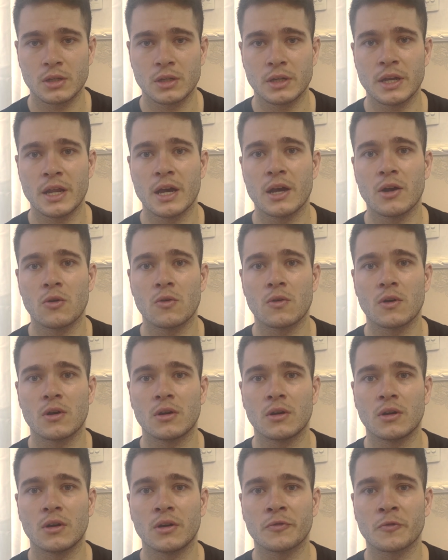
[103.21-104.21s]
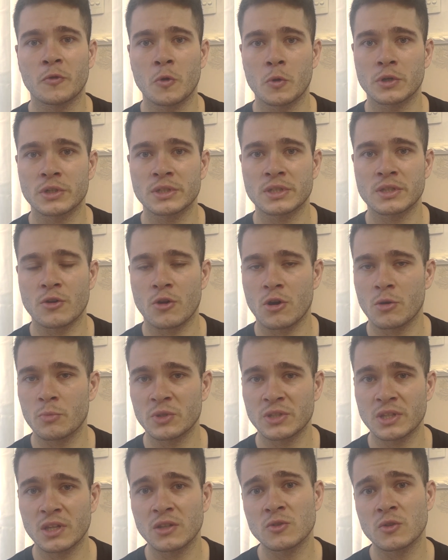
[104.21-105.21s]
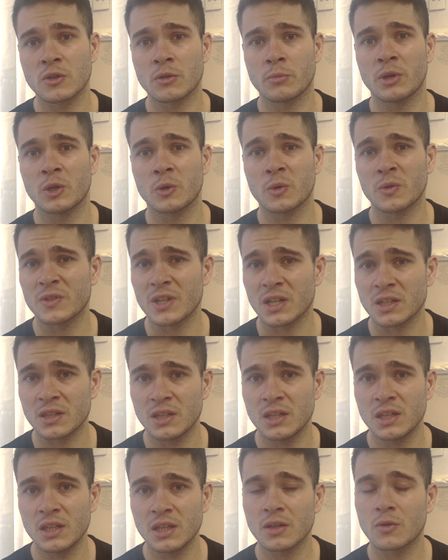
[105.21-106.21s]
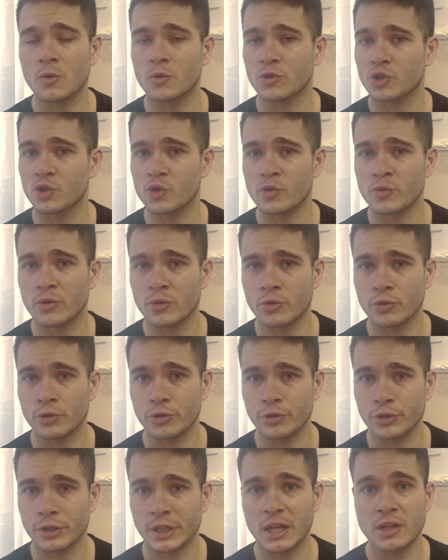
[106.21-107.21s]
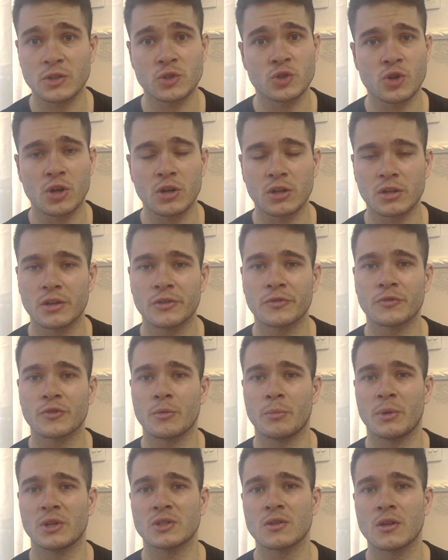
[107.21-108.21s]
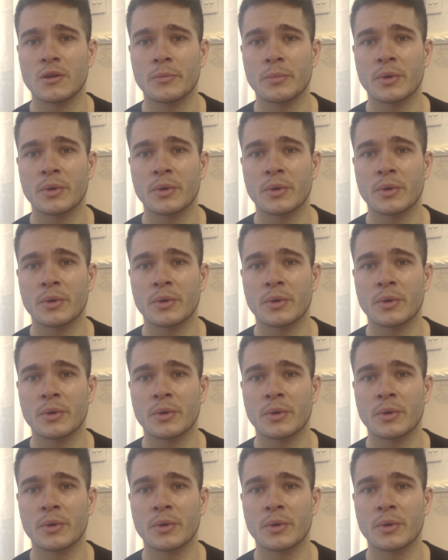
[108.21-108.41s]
Now, of course, there are mistakes you can make with technique or getting strong enough for the muscle up.